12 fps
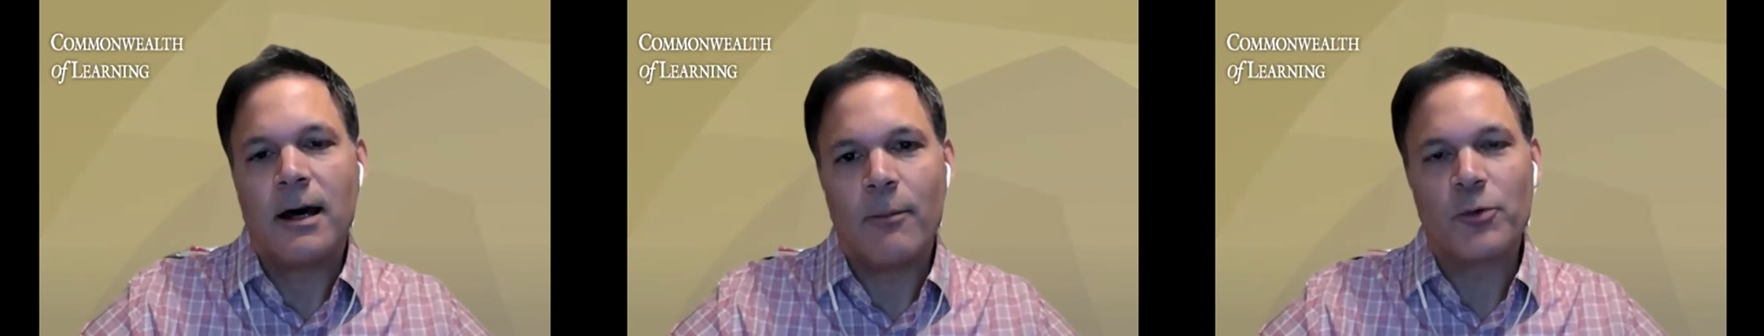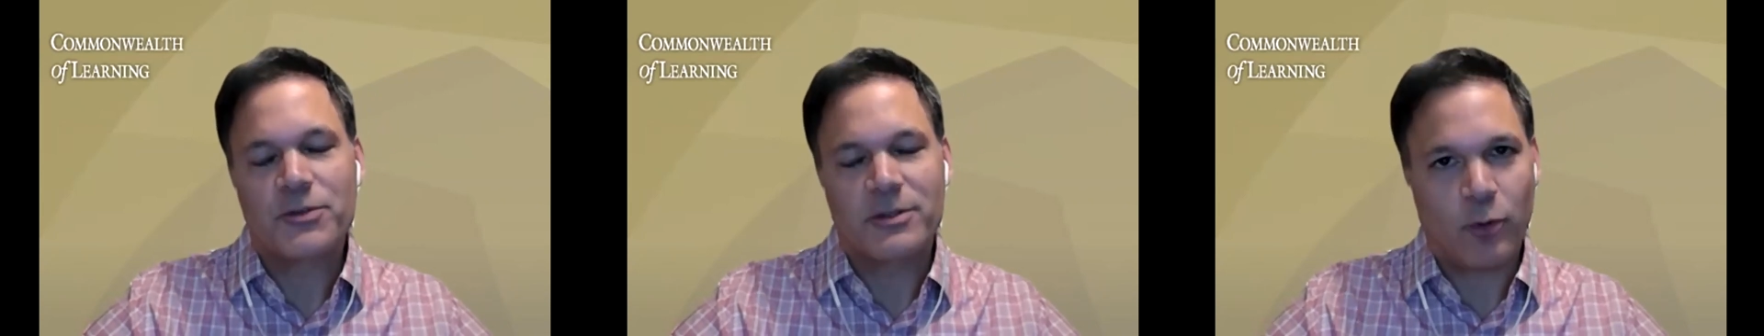
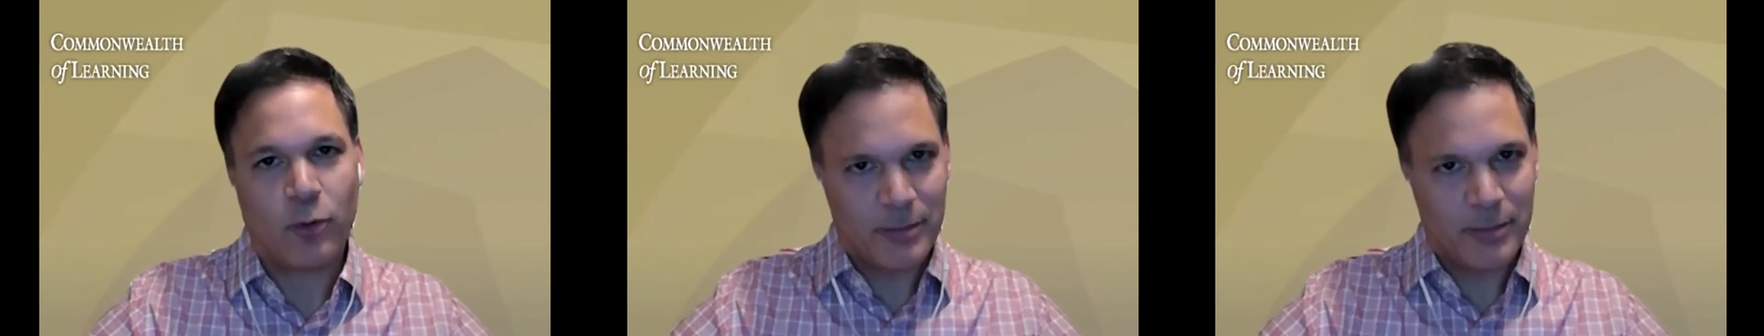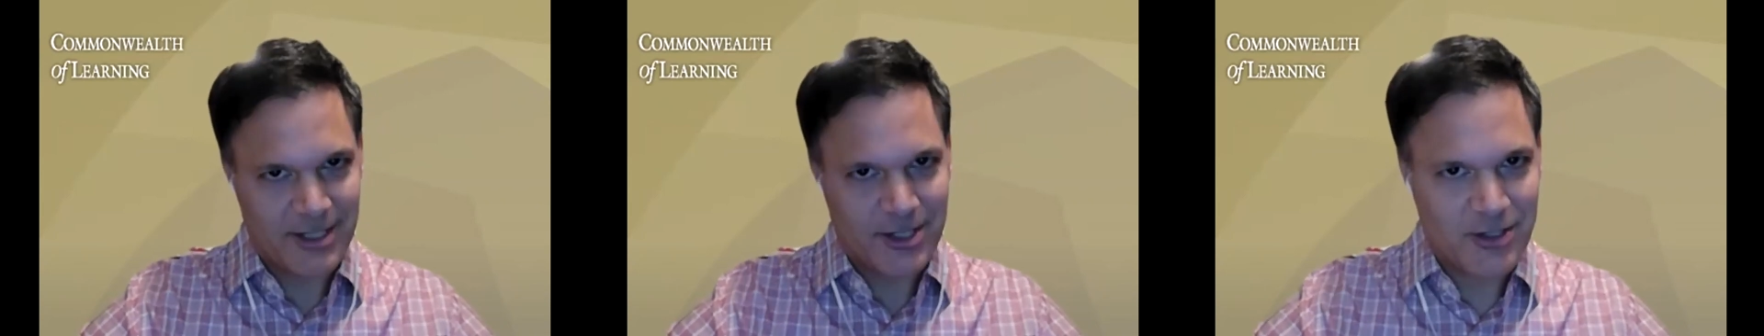most important
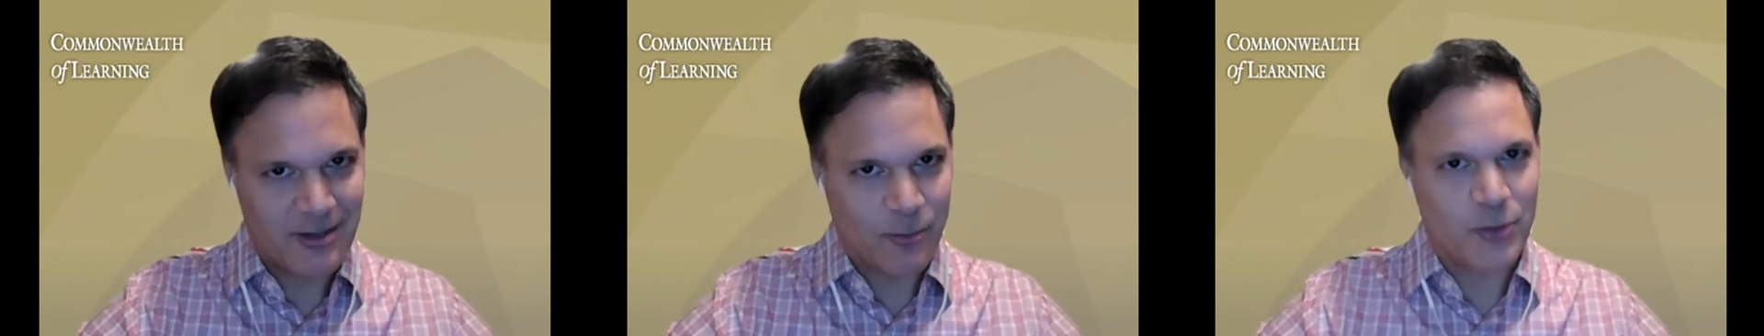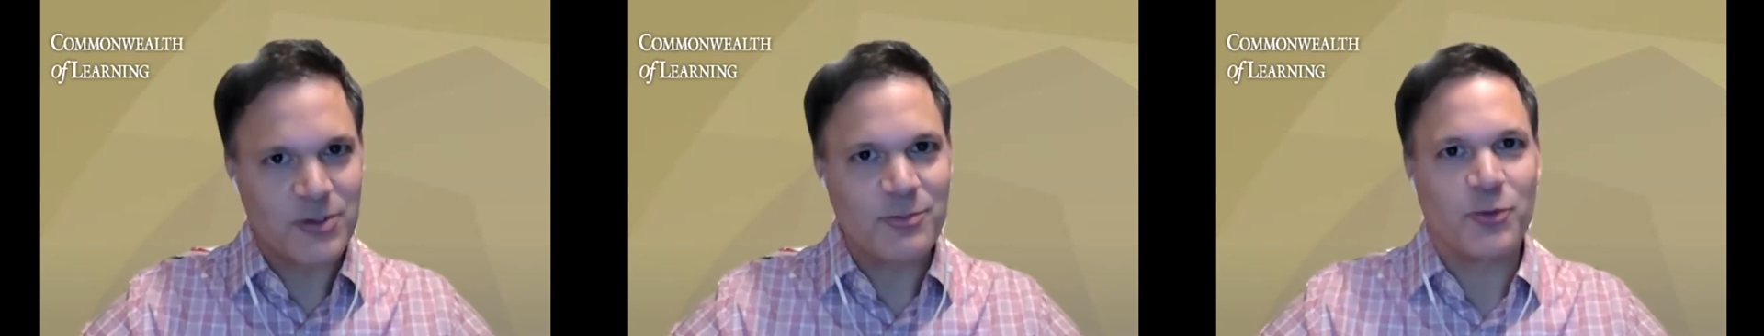position in the
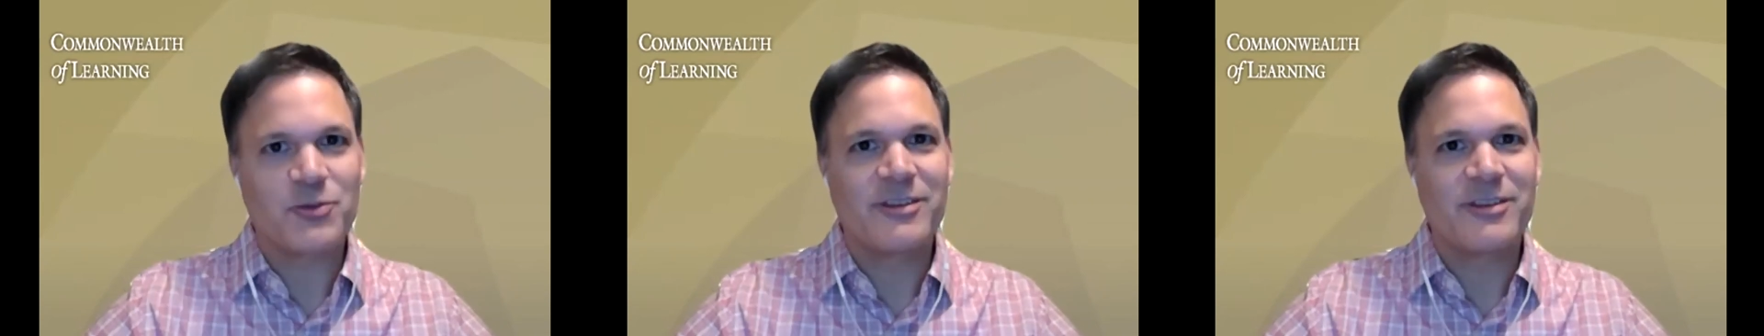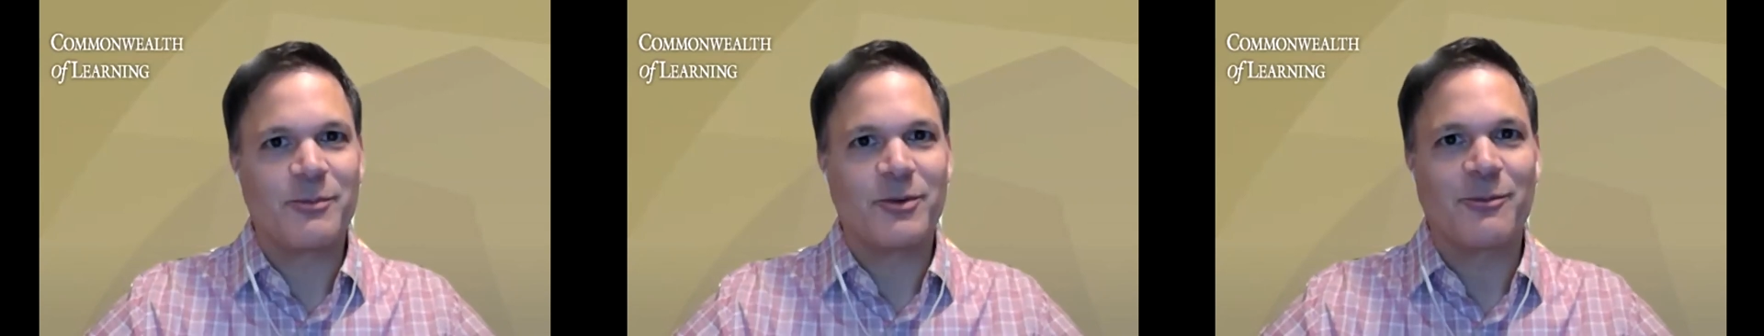world's most
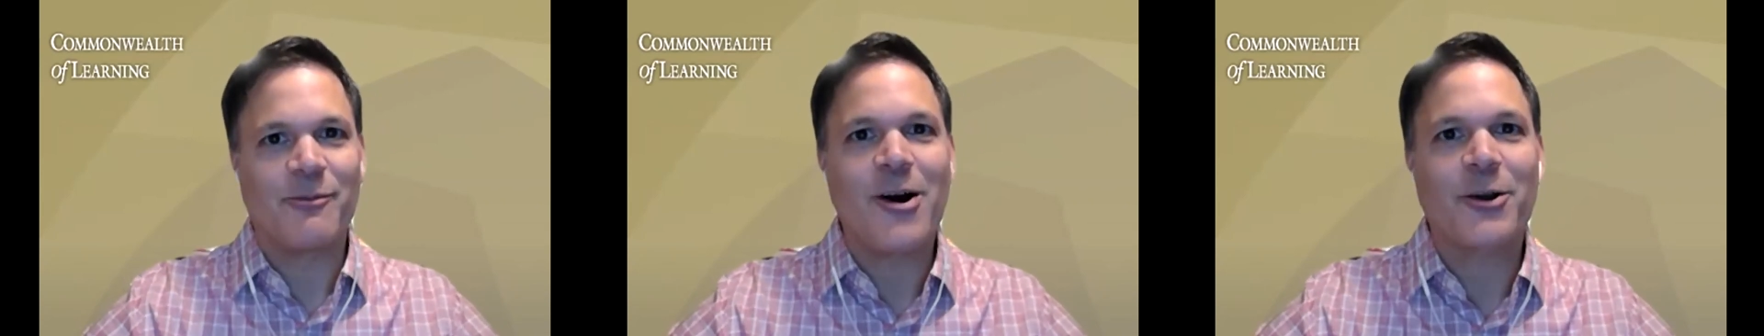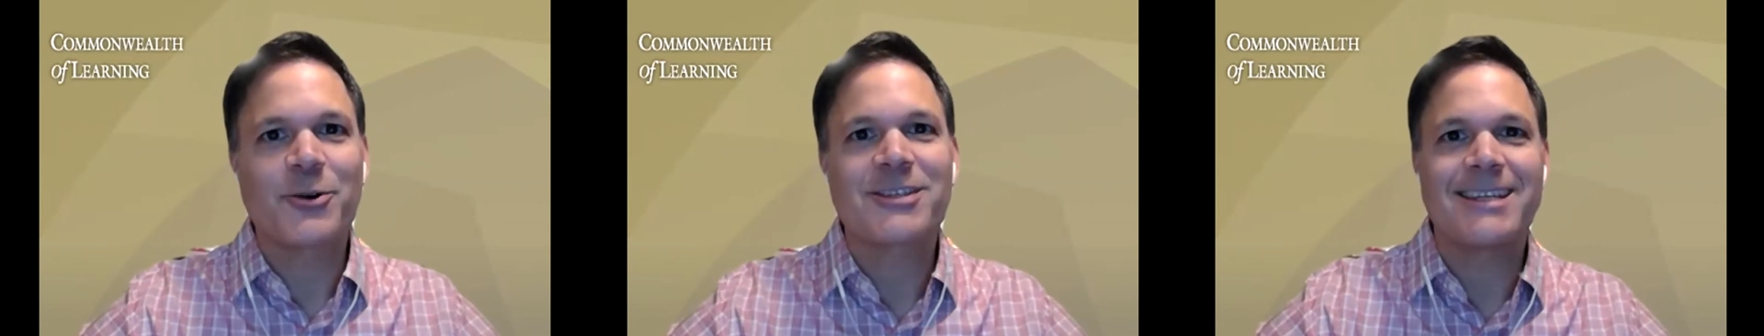visible
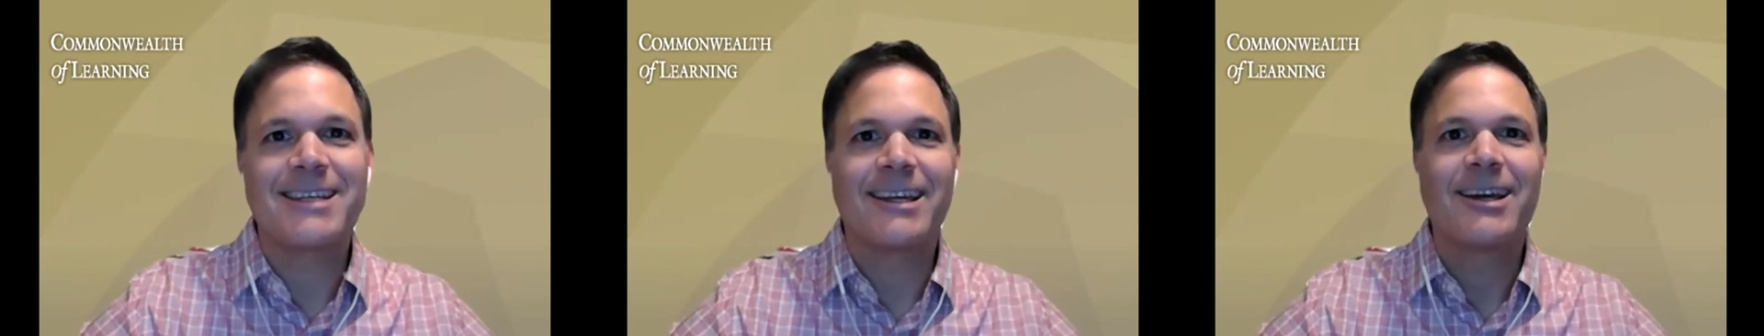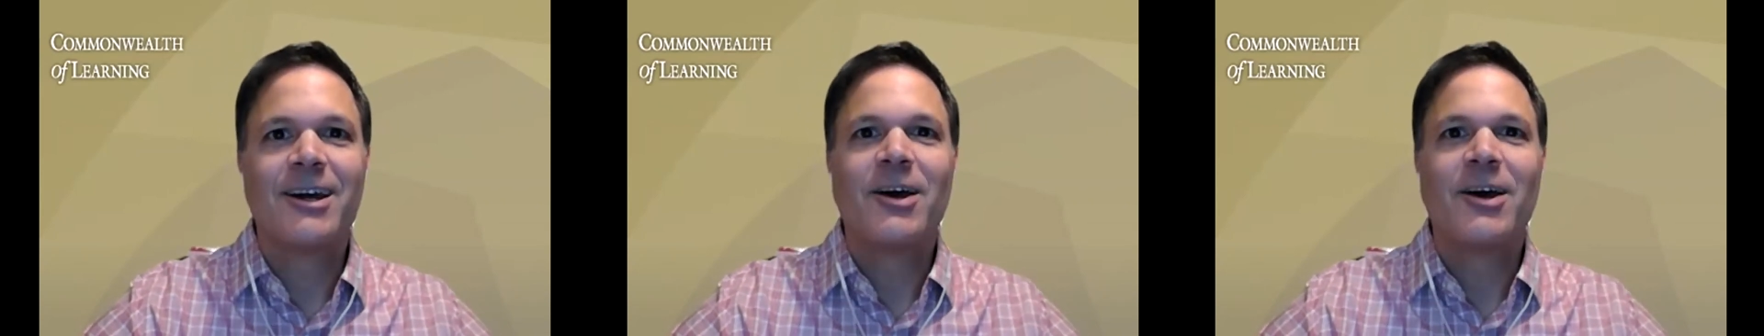democracy